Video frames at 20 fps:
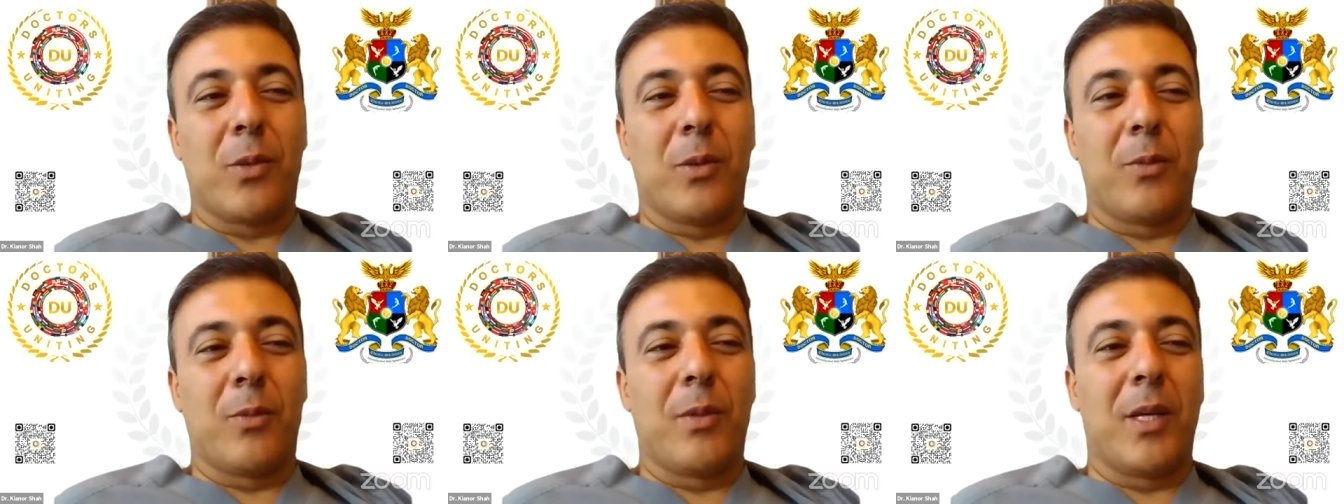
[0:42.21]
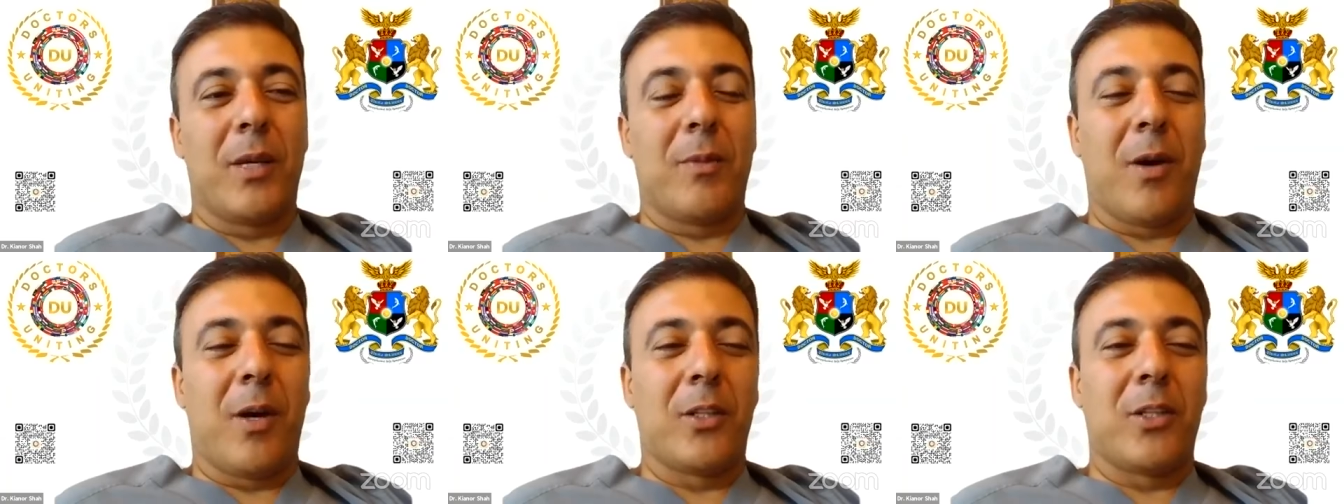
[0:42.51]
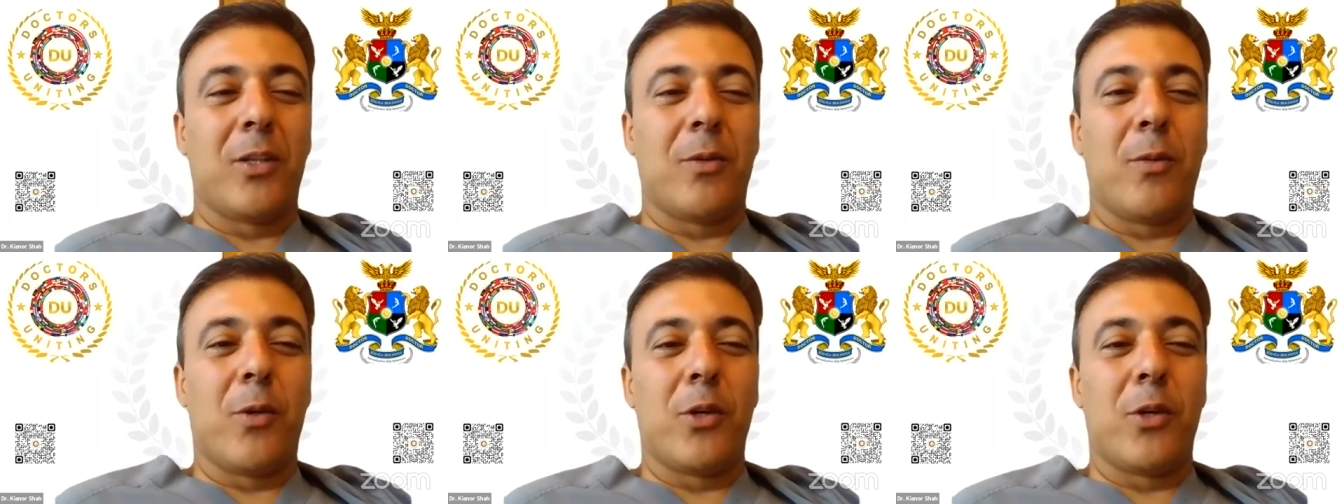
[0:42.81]
will be
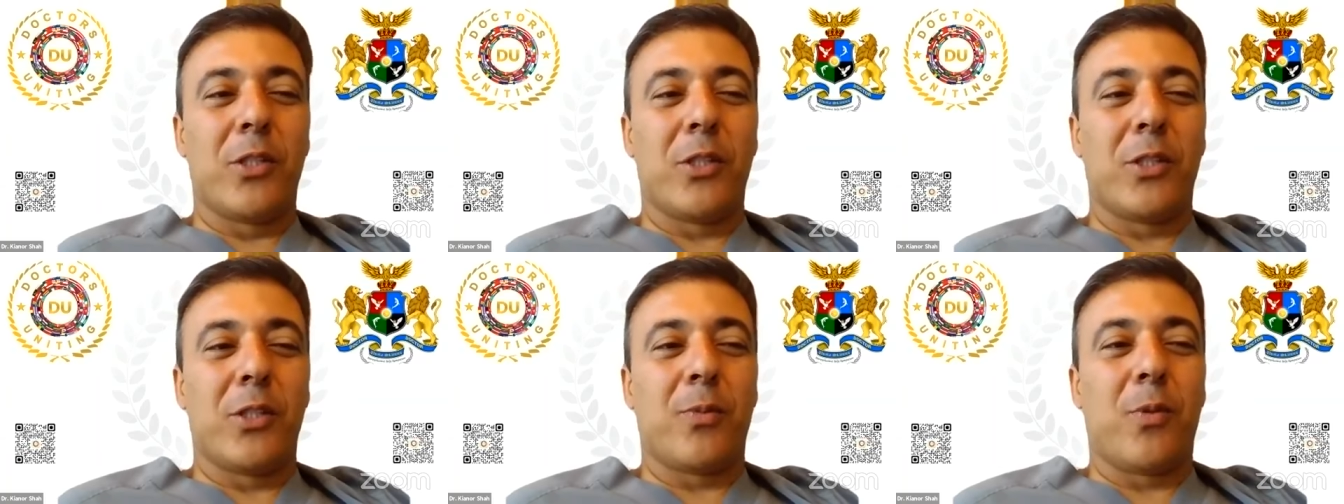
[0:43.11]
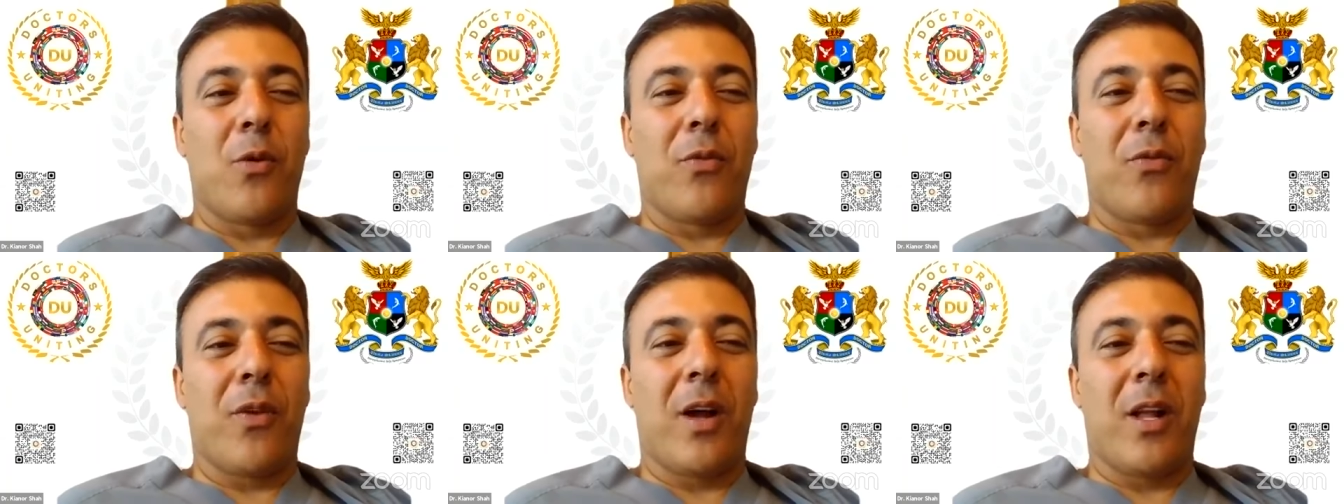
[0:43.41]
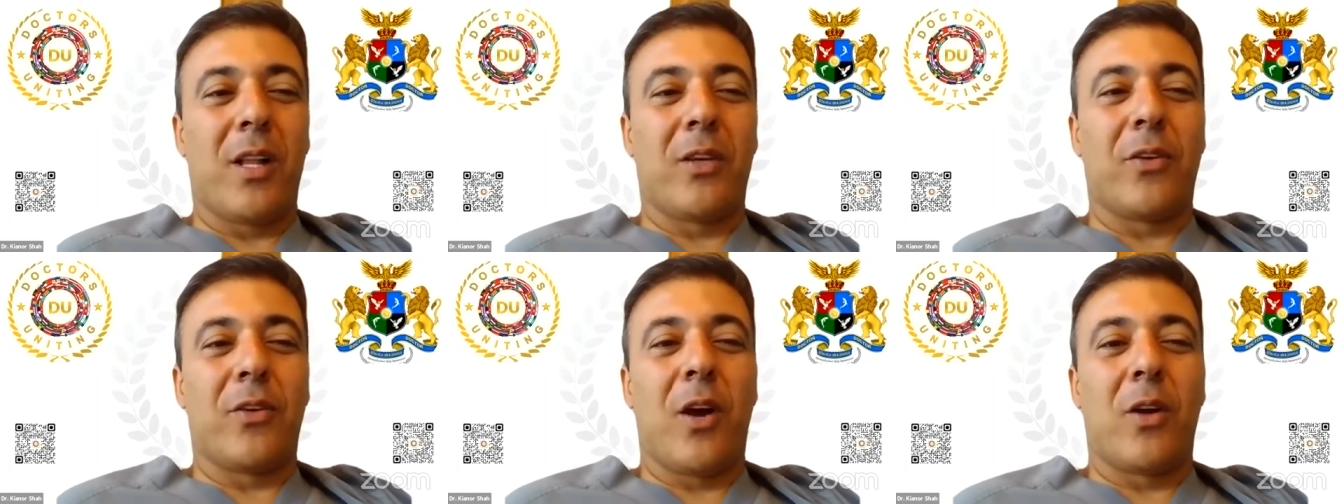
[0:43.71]
about the emergence
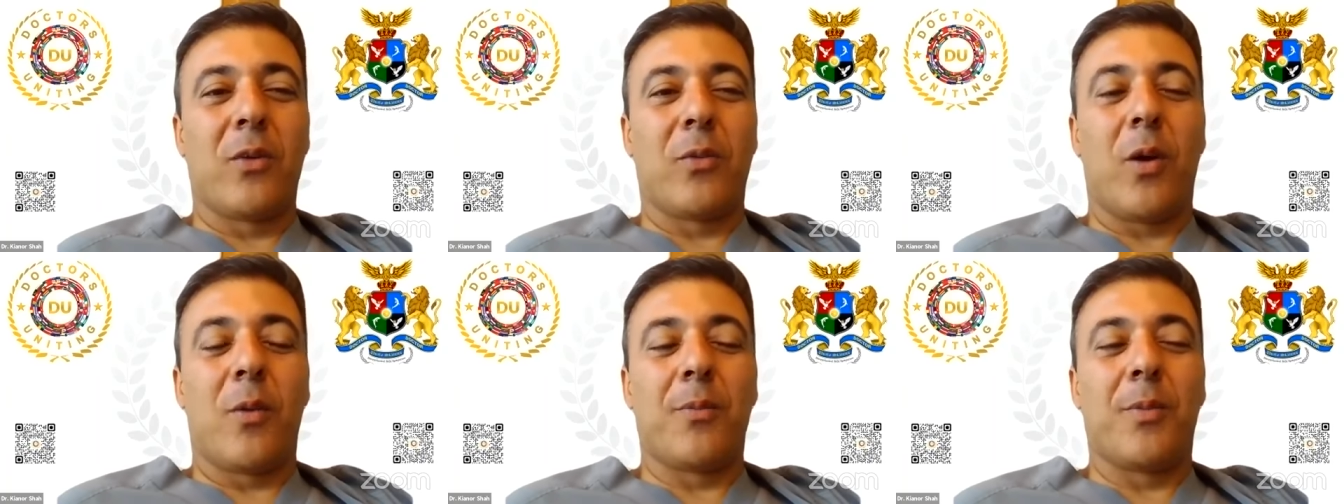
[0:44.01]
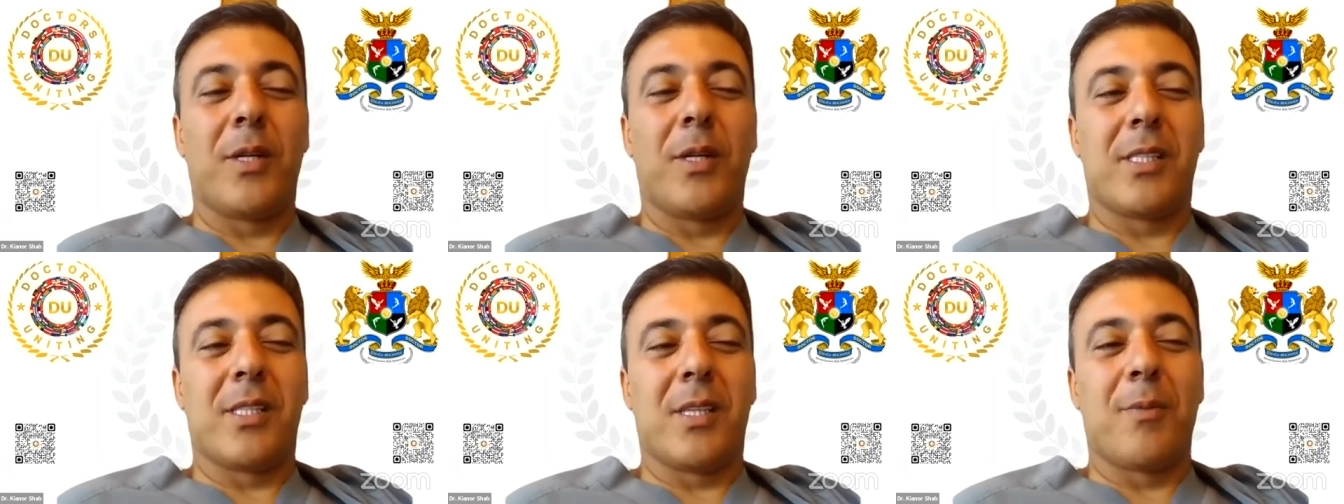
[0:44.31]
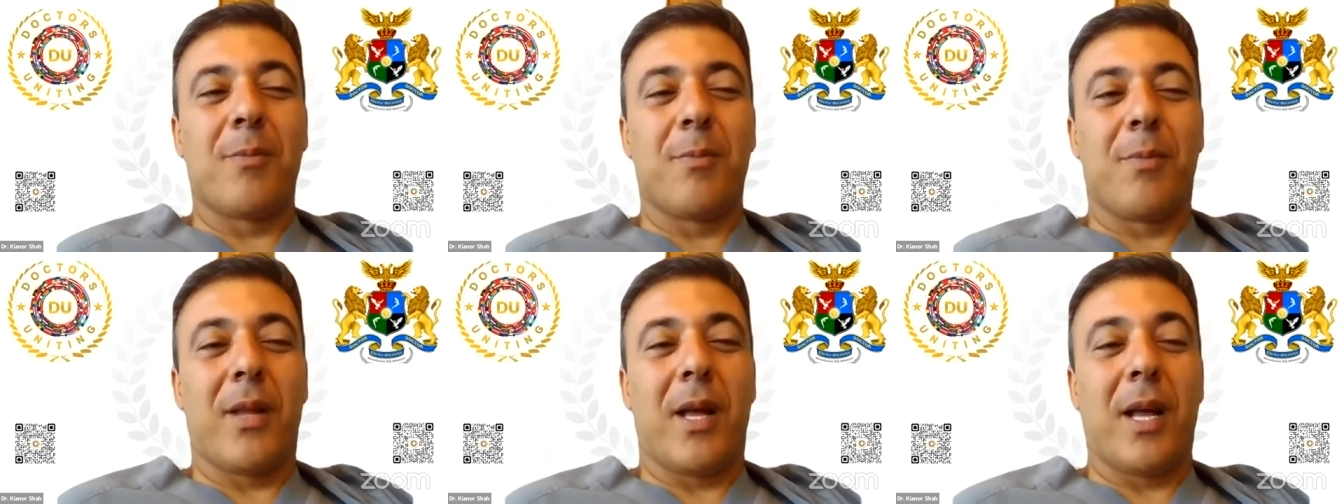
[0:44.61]
profile around one-piece
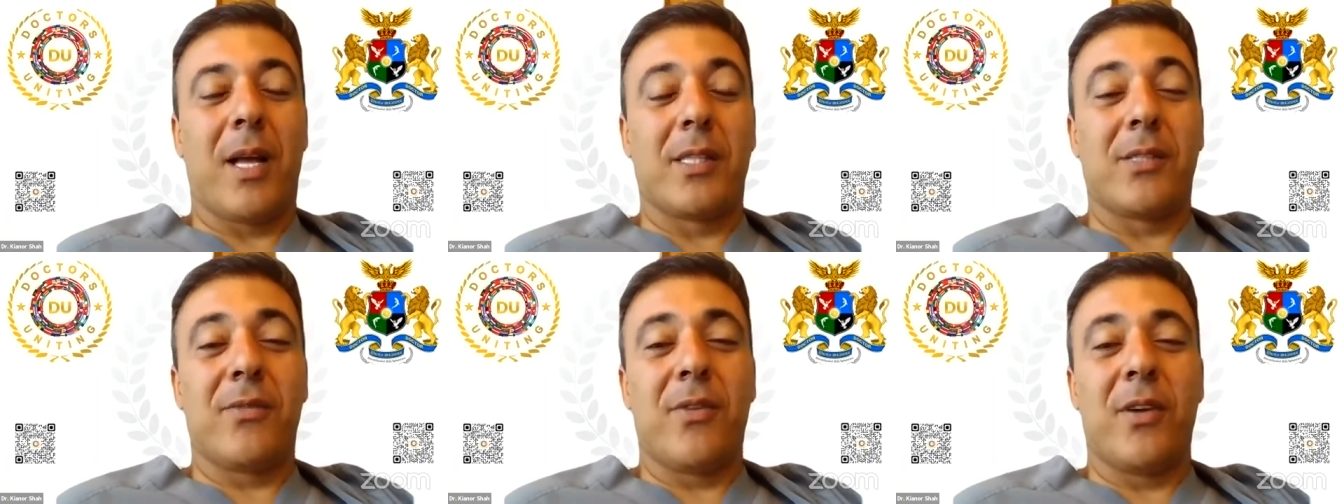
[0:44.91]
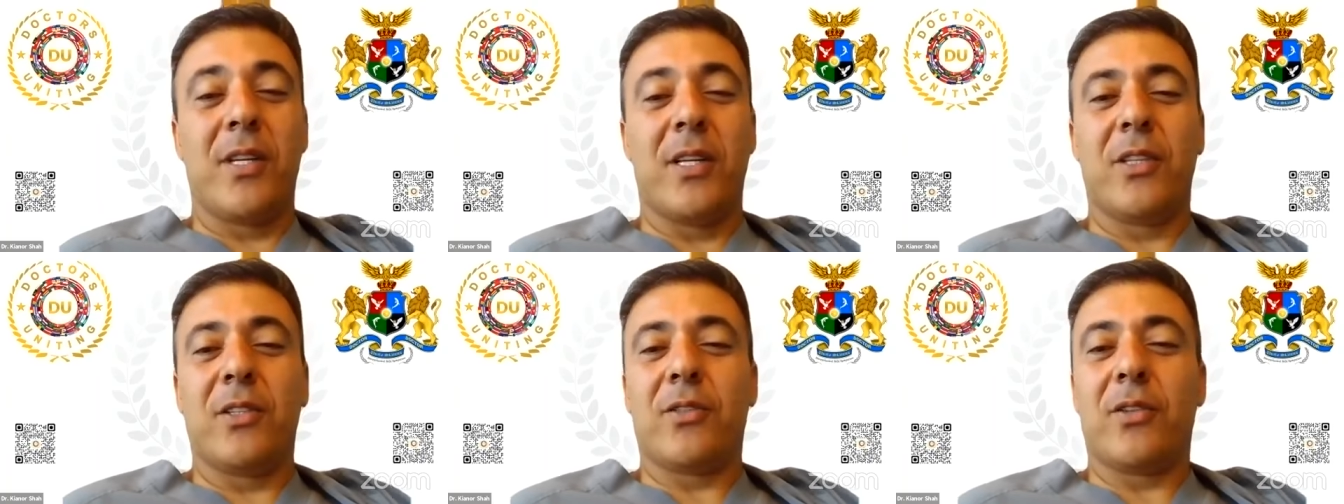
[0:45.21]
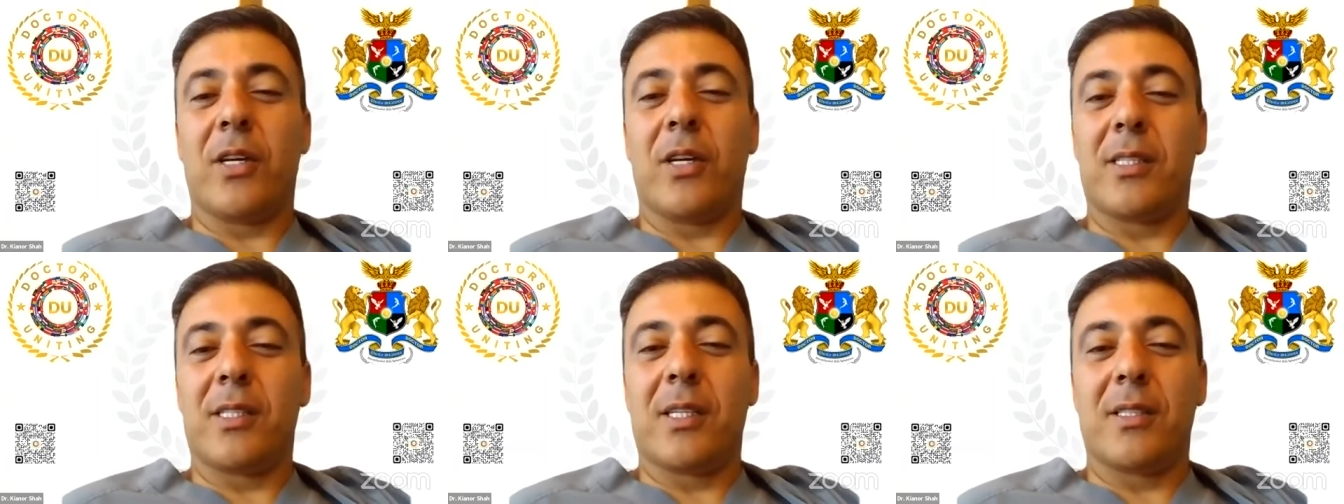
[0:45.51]
implants, very
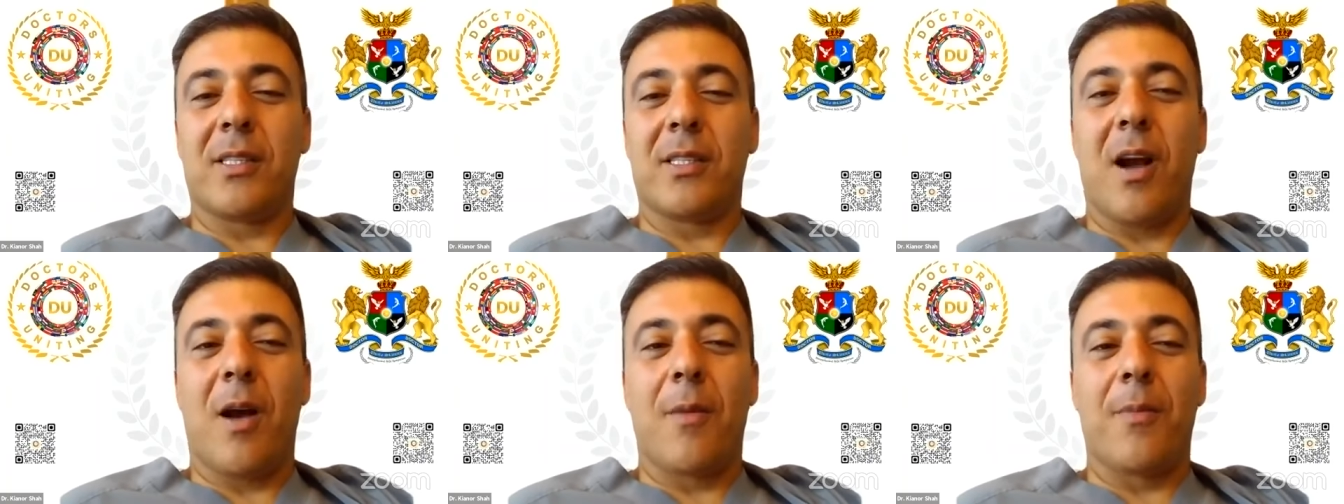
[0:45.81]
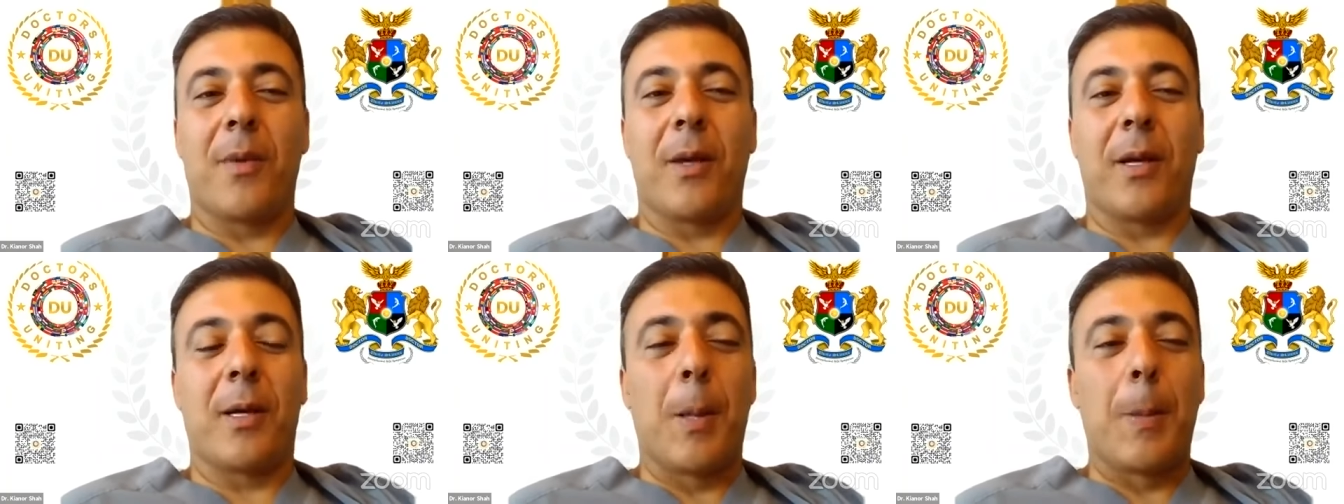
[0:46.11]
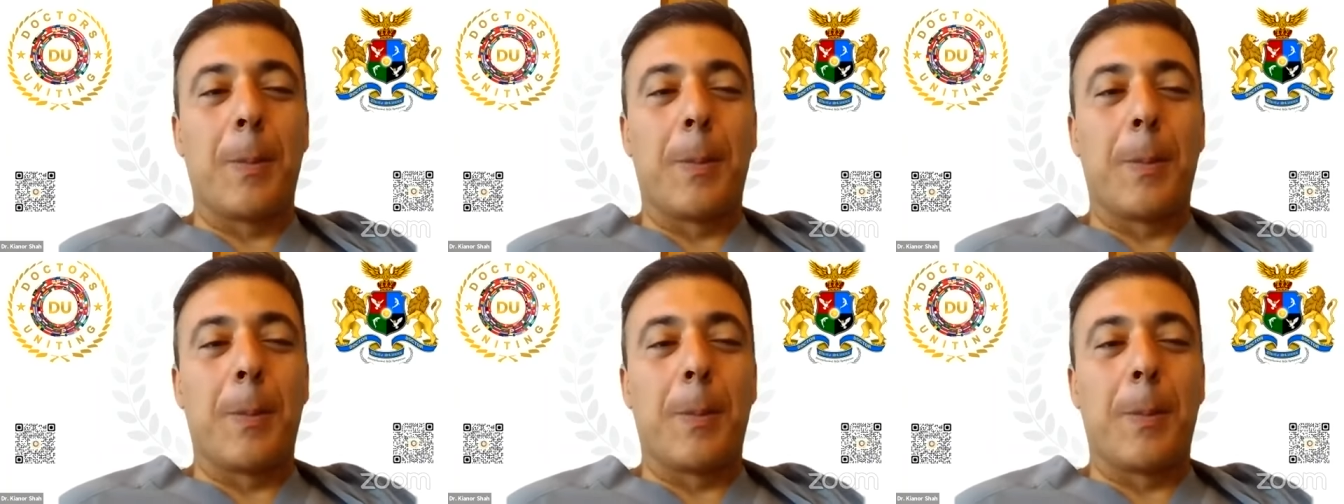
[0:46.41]
interesting topic,